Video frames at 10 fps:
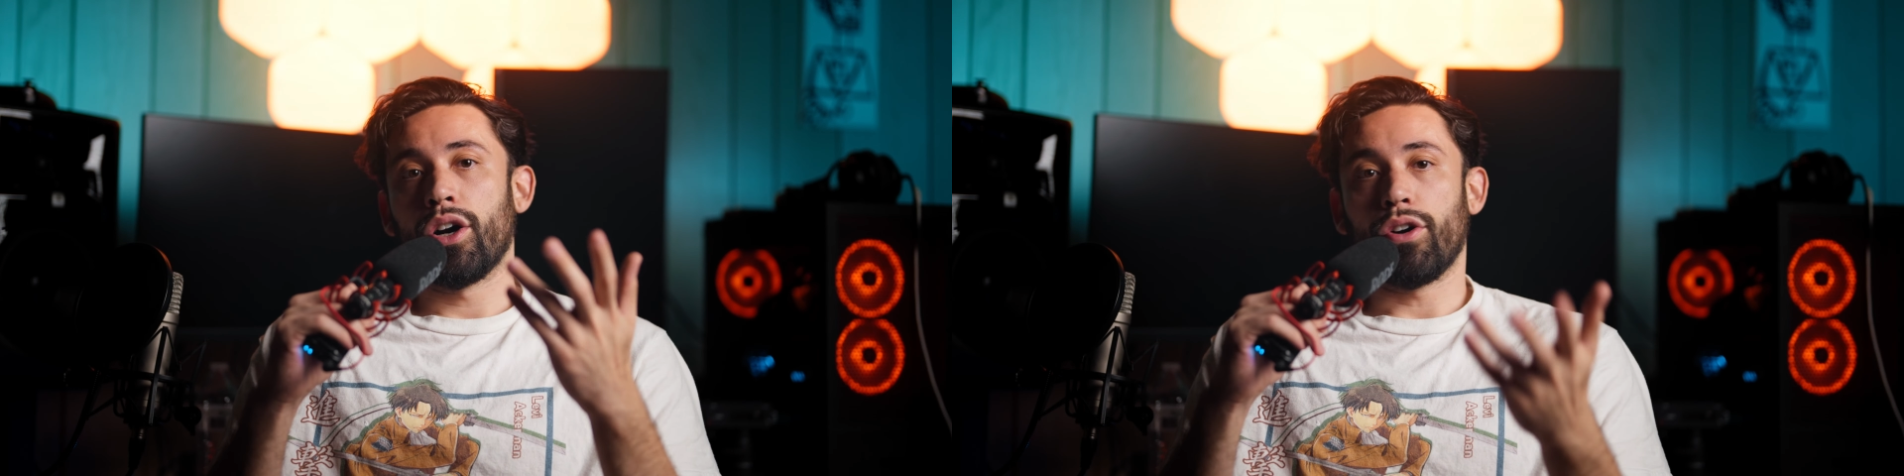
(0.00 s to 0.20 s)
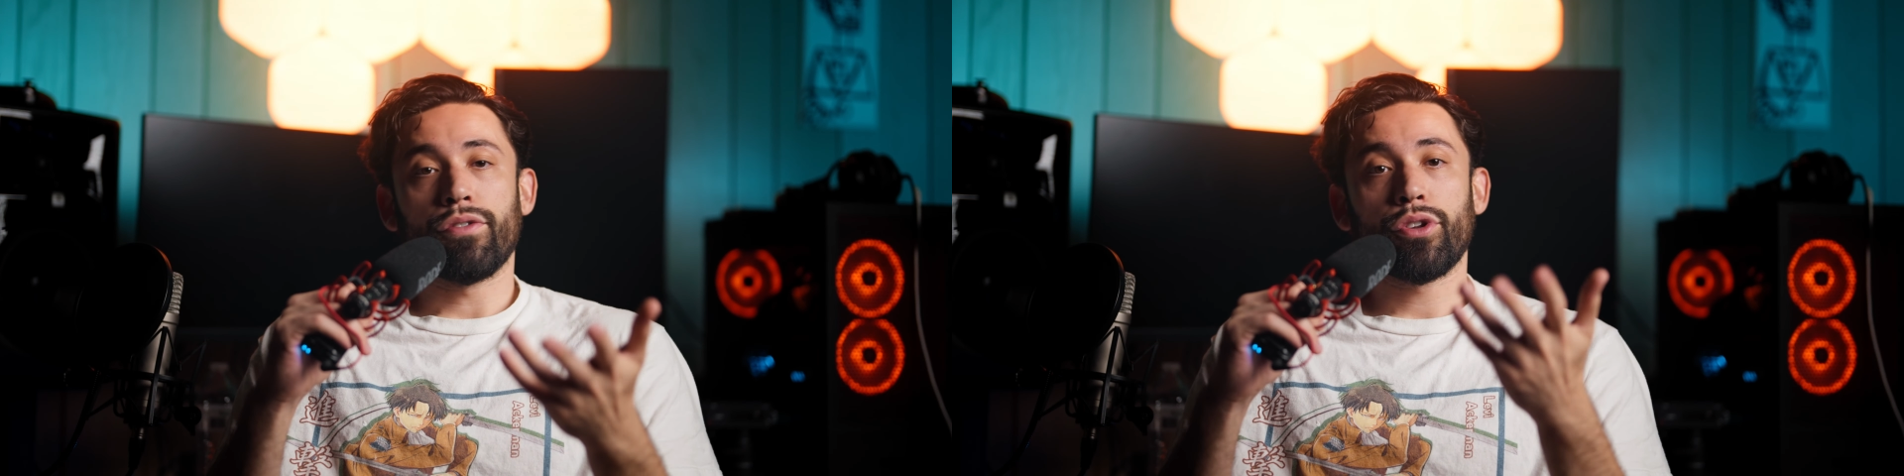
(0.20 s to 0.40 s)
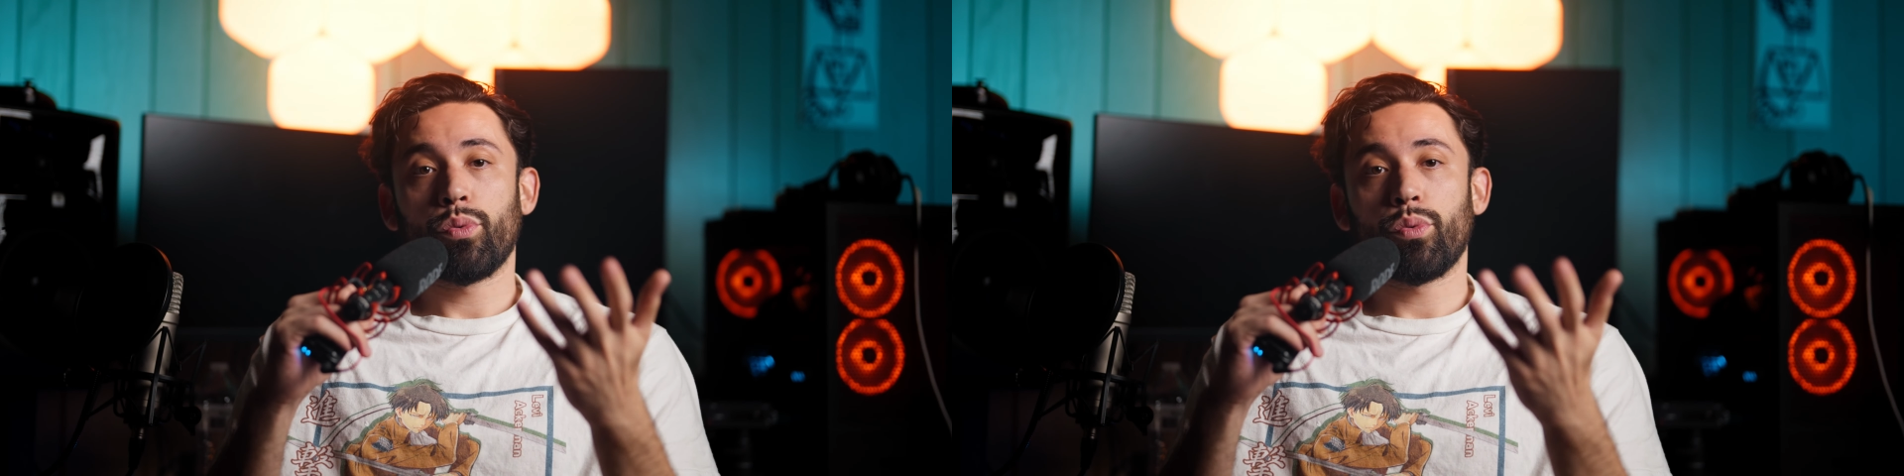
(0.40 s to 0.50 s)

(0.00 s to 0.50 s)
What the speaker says: over the